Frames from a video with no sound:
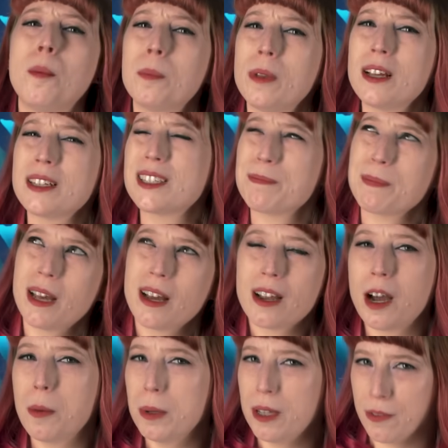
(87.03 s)
plus a
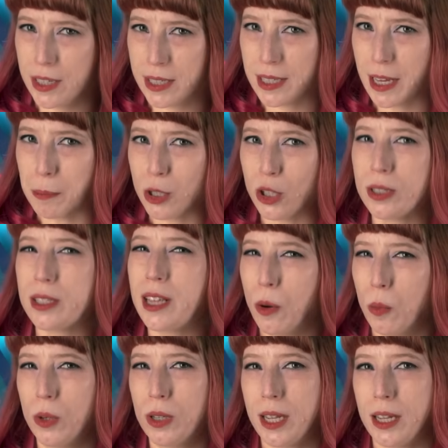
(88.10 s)
couple of exceptions that we'll